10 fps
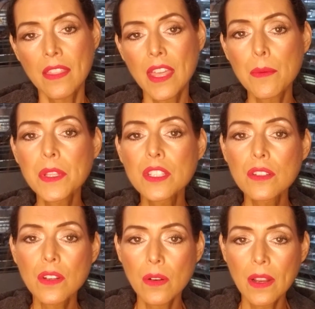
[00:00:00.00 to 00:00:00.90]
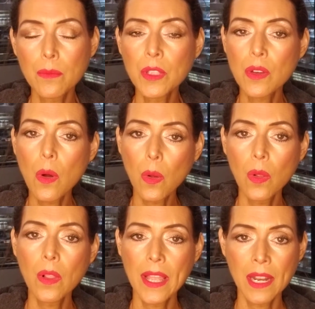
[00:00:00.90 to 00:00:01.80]
That means you don't, with the
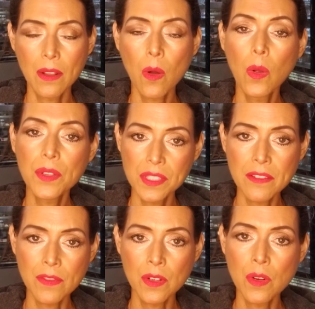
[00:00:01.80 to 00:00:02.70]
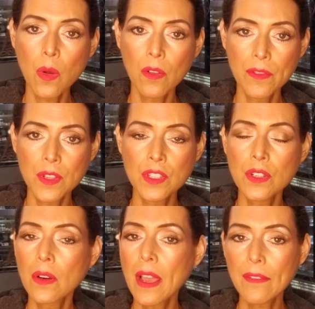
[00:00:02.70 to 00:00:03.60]
whole seafood and whole foods, you
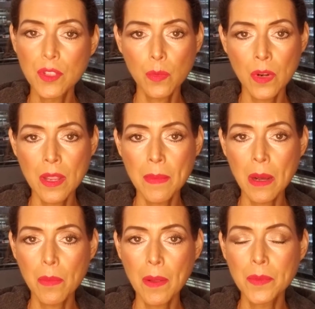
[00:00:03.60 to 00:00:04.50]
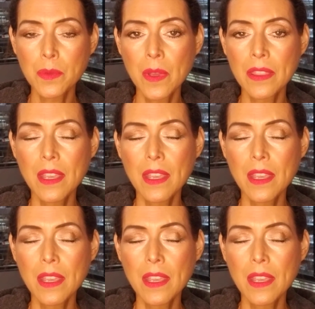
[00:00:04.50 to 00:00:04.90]
don't have to worry about problems with